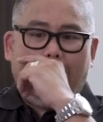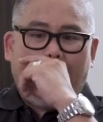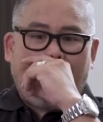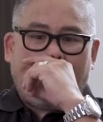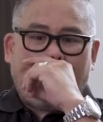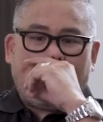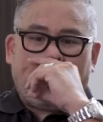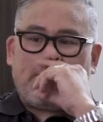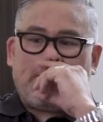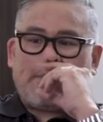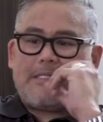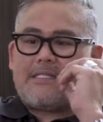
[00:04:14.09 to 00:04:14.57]

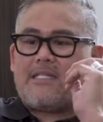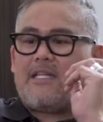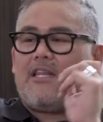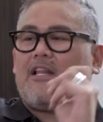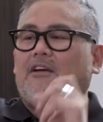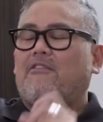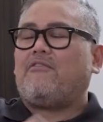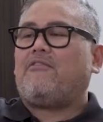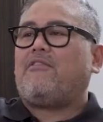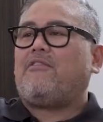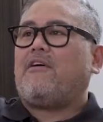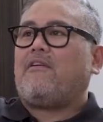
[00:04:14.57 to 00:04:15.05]
I always
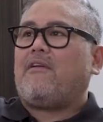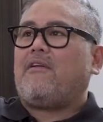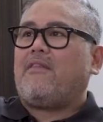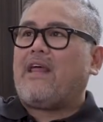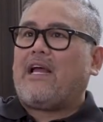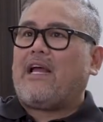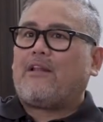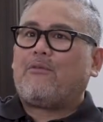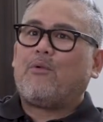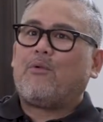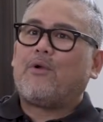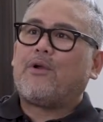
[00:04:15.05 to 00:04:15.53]
love
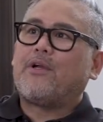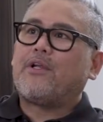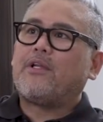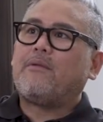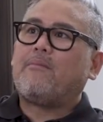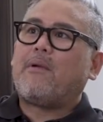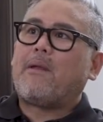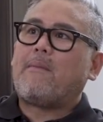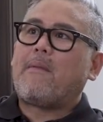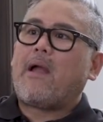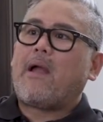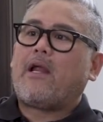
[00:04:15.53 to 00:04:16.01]
that
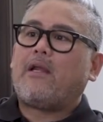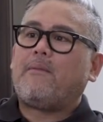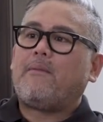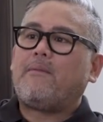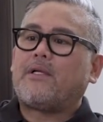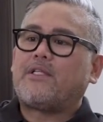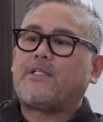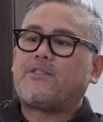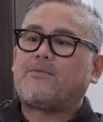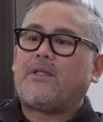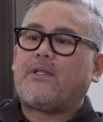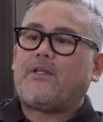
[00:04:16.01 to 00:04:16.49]
word primarily
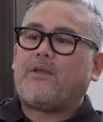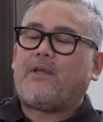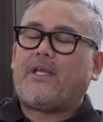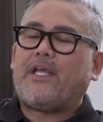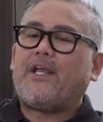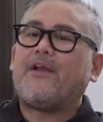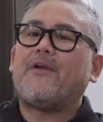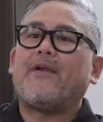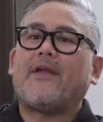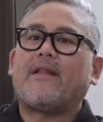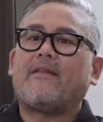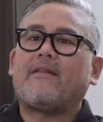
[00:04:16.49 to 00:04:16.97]
because when you
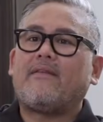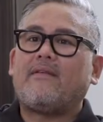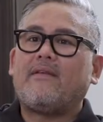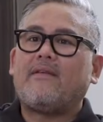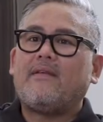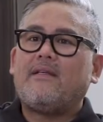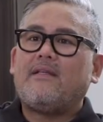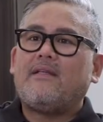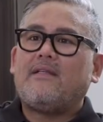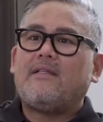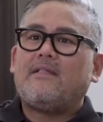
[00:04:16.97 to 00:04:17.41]
hear it,